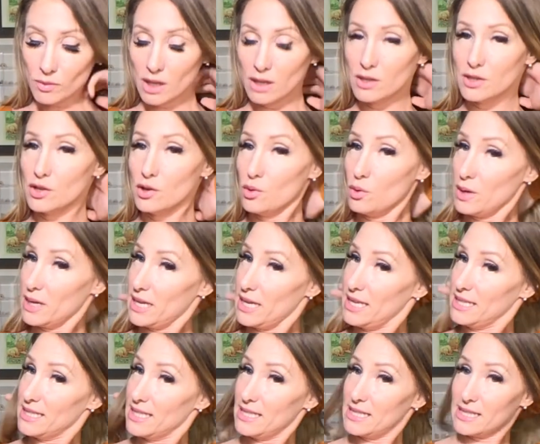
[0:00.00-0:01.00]
so,
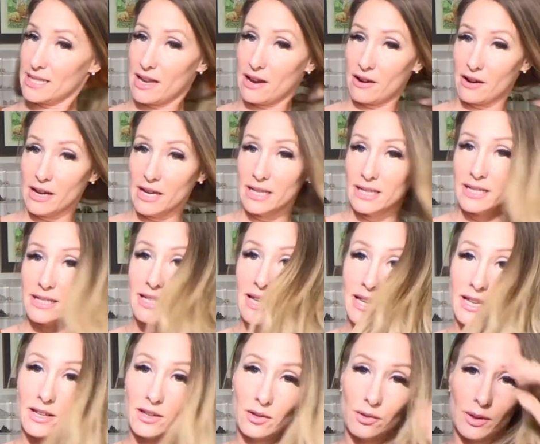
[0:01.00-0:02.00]
is it scary to
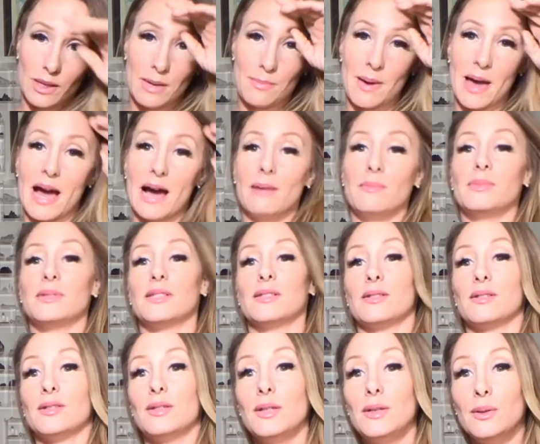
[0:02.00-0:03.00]
take a new leap?
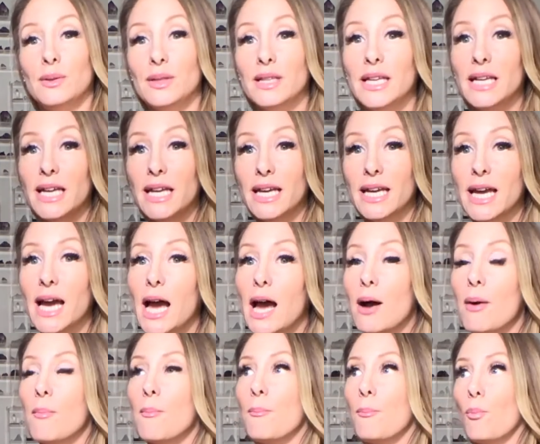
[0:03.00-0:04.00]
Absolutely
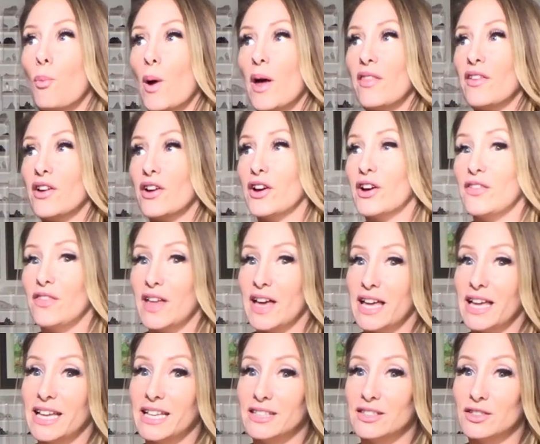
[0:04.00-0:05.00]
whether
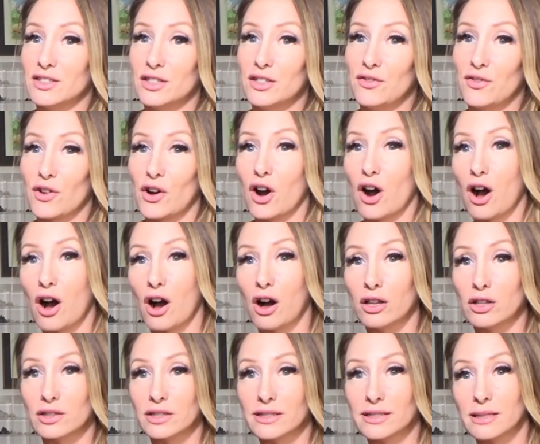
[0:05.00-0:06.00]
that is good for
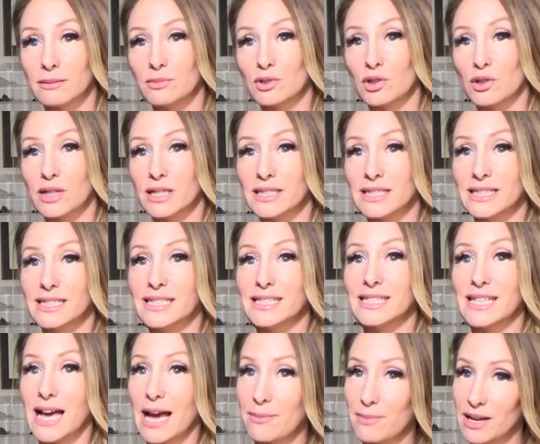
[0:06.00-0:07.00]
all or some
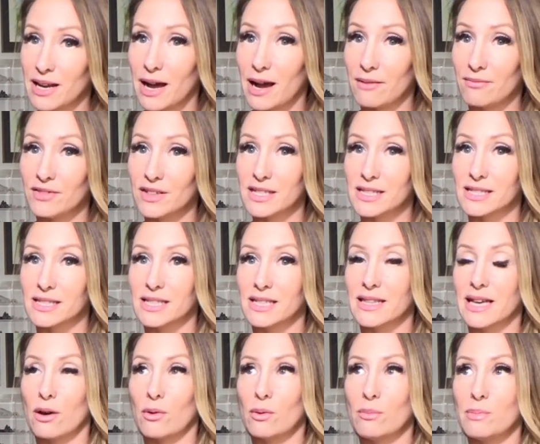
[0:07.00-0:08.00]
Tauruses, I mean, obviously
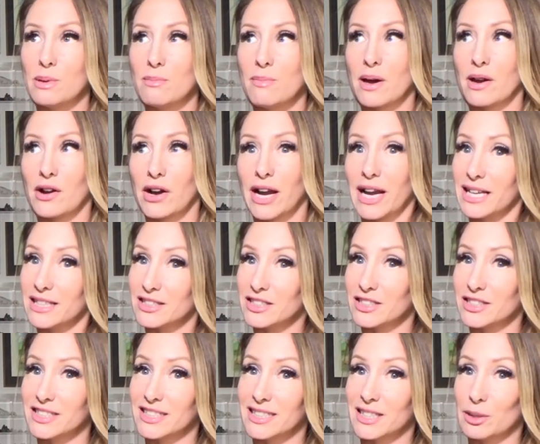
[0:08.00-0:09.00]
that would be better
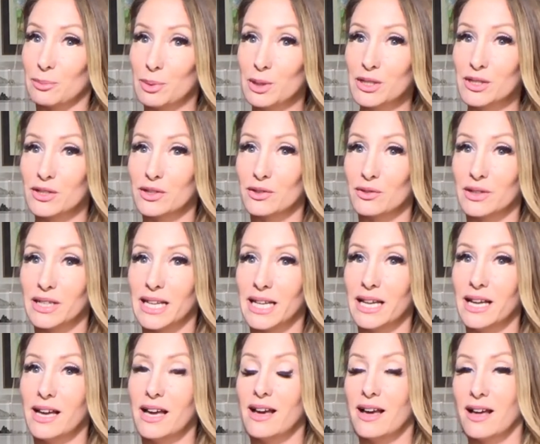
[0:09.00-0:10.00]
answered in a personal reading.